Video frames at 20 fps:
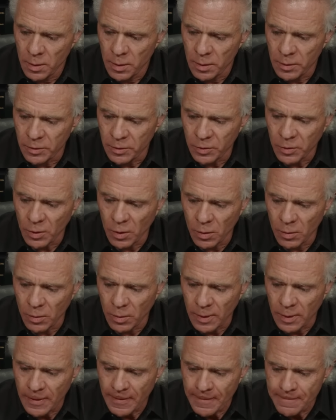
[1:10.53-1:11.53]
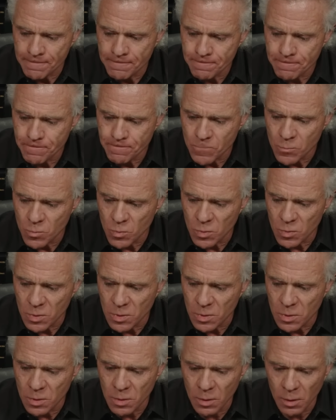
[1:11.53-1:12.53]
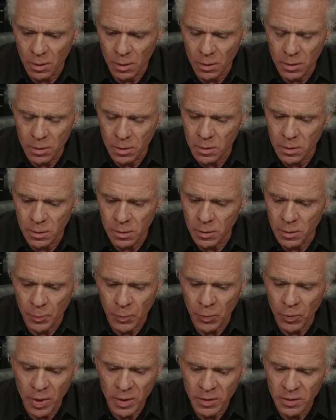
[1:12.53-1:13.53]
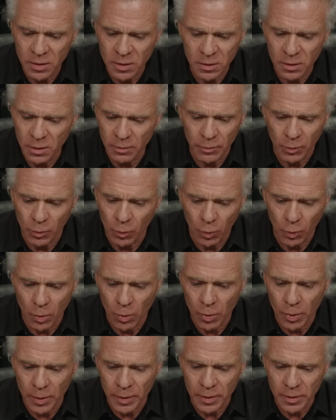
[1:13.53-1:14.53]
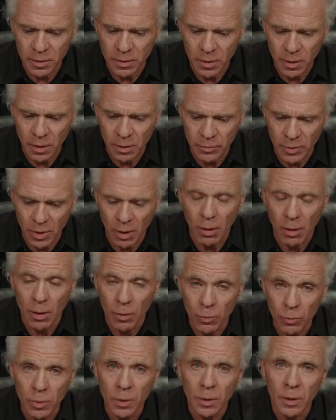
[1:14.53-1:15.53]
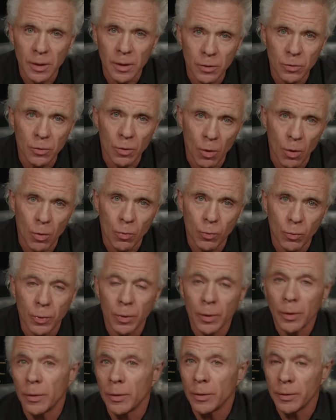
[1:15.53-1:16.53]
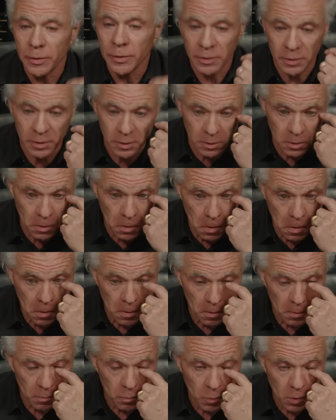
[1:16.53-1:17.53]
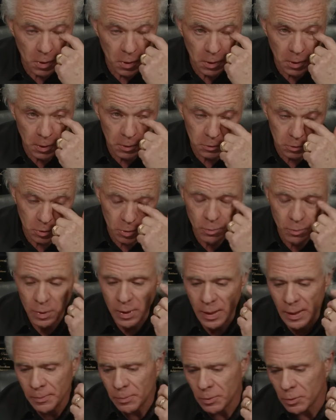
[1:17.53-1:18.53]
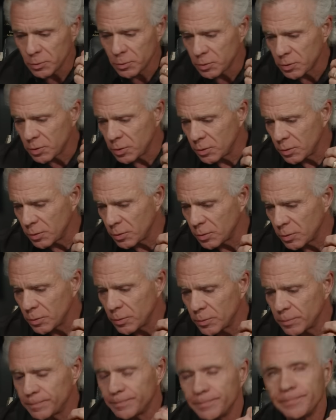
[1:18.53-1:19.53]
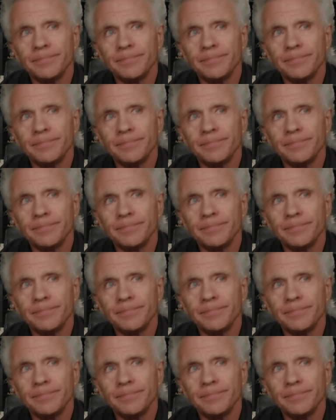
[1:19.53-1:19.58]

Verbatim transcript: And so, um, you know, the presence of the Lord, there are really no words uh, to be able to